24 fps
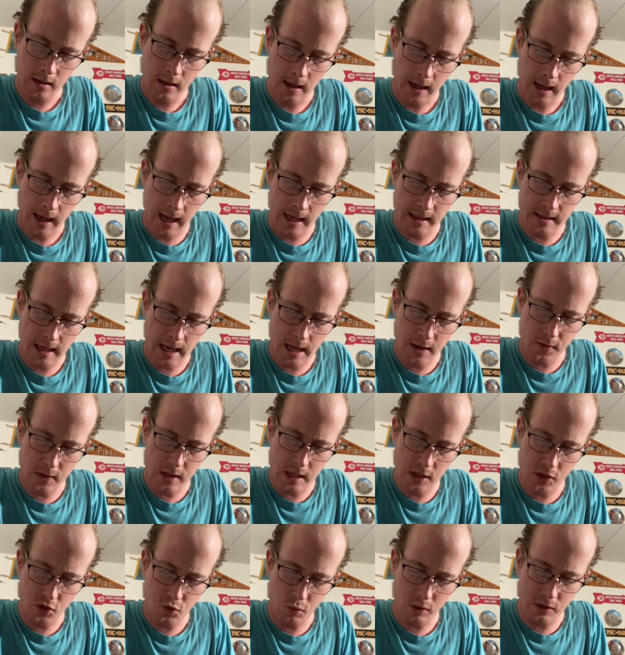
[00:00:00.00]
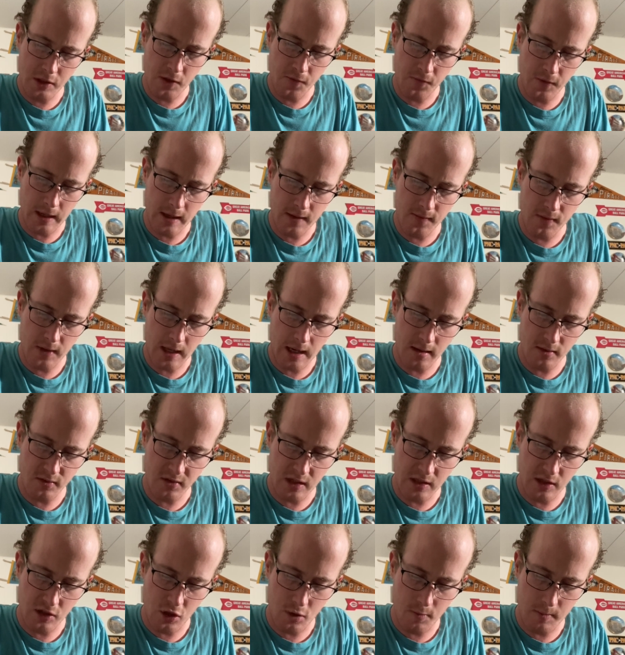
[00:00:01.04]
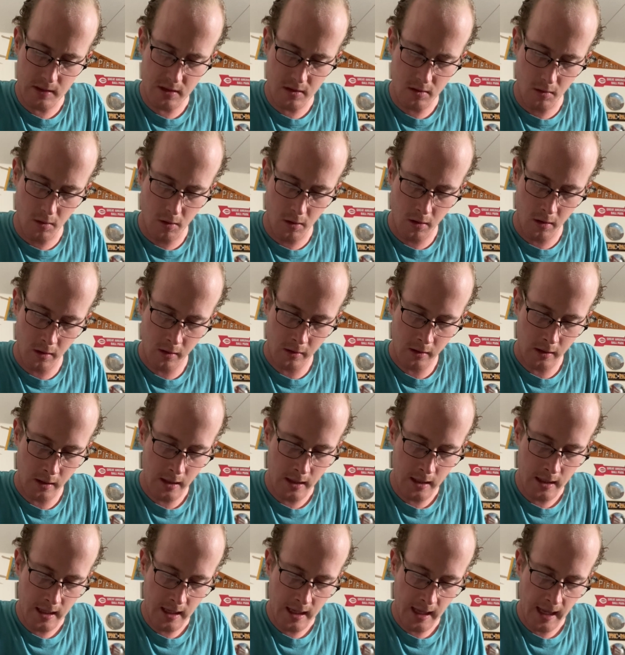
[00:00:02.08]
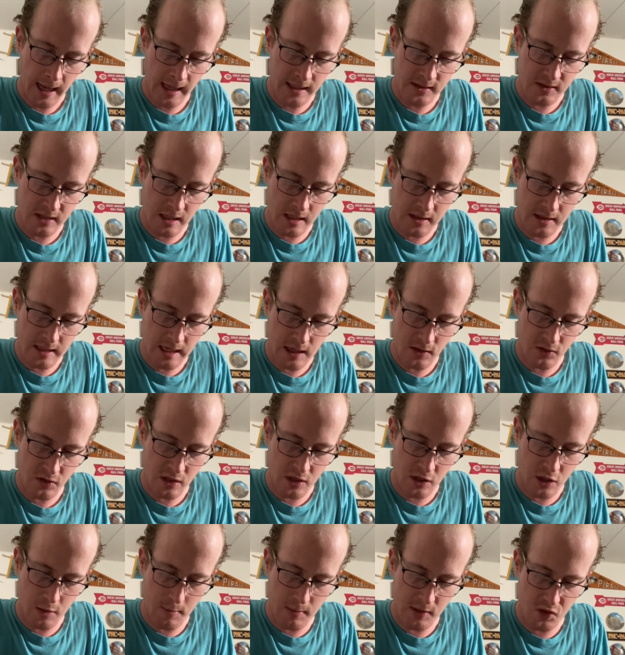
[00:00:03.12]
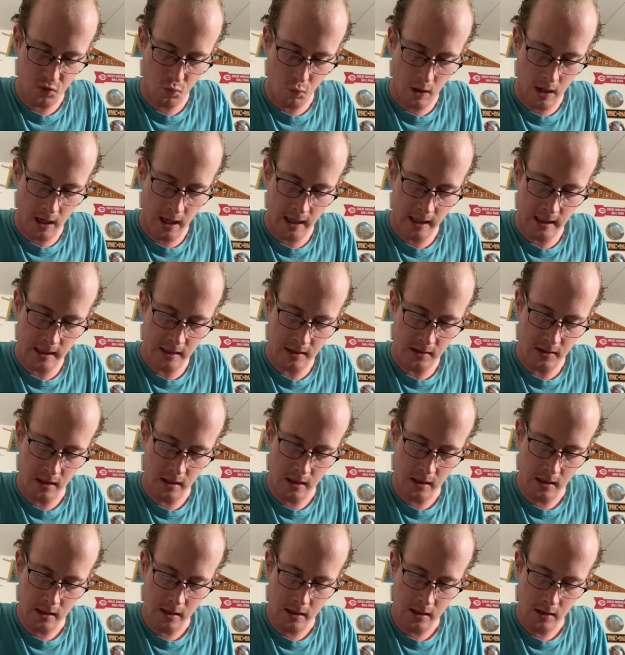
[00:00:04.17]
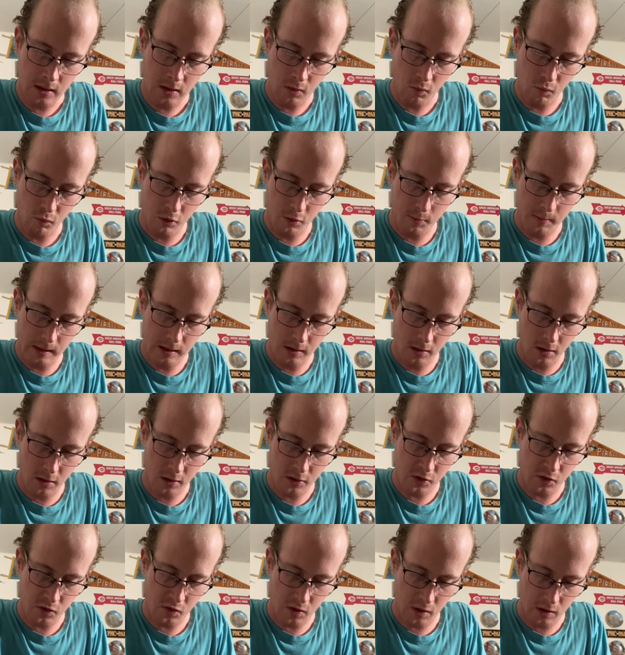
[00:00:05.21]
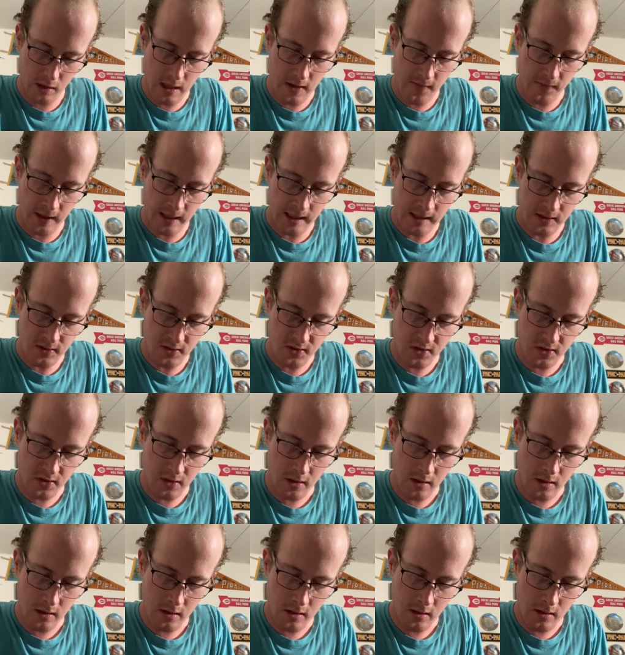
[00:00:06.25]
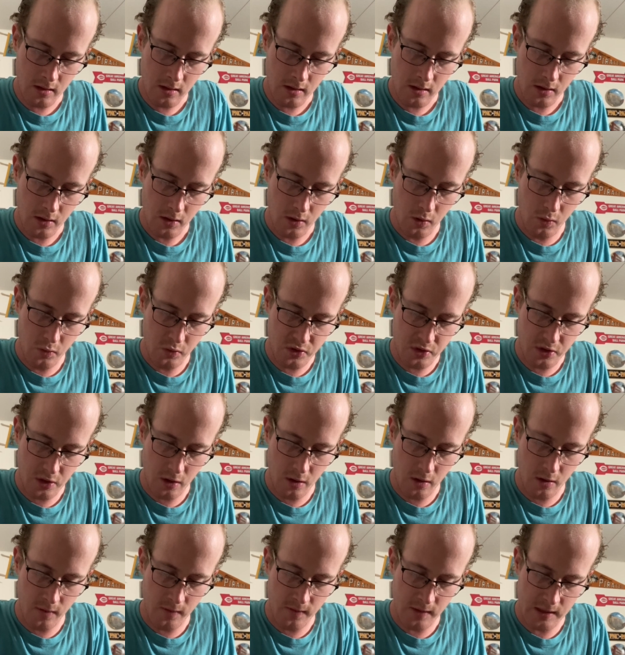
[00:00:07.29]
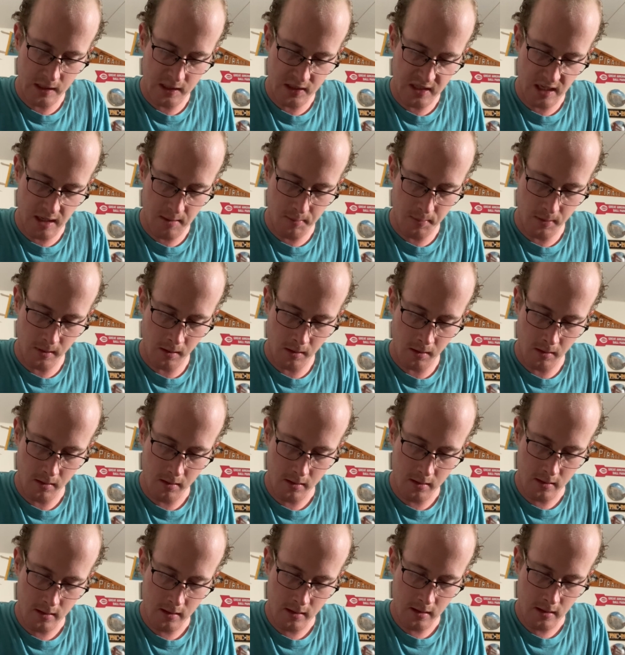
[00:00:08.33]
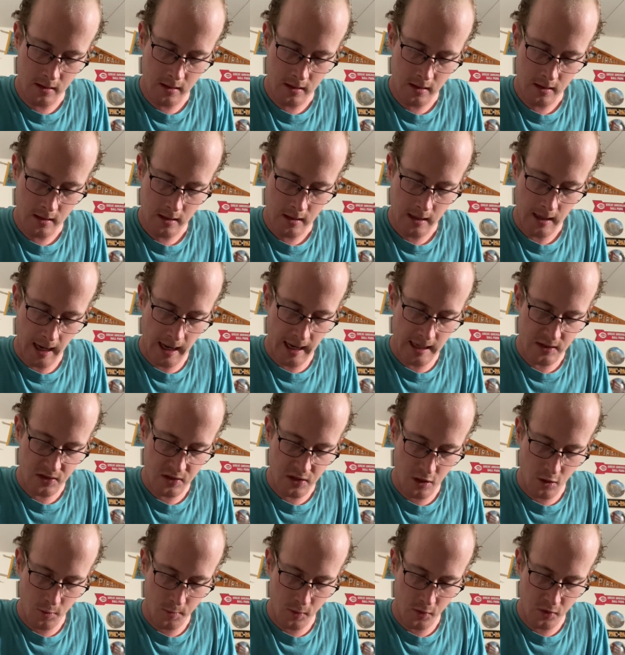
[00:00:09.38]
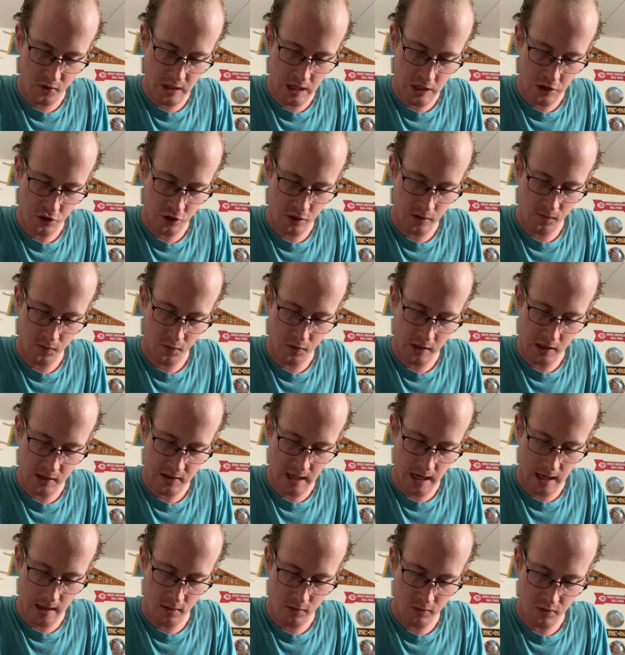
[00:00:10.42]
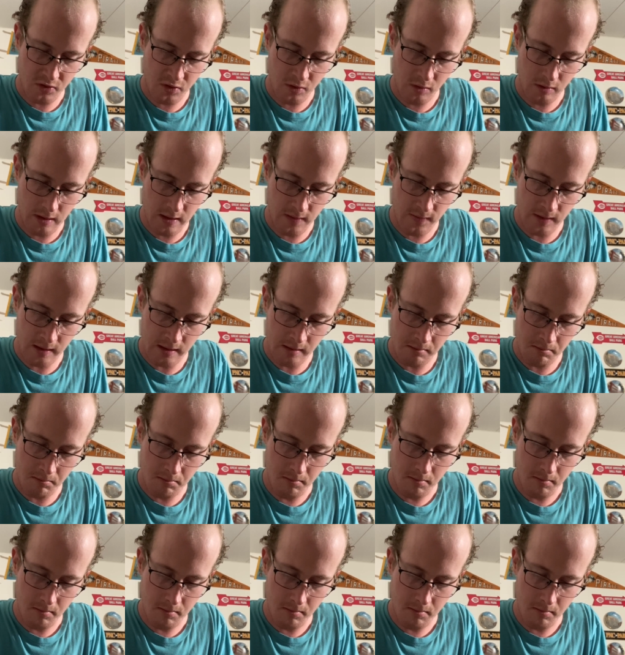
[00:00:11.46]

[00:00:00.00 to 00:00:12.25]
An area 25,000 cubits long and 10,000 cubits wide will belong to the Levites, who serve in the temple, as their possession for the towns to live in.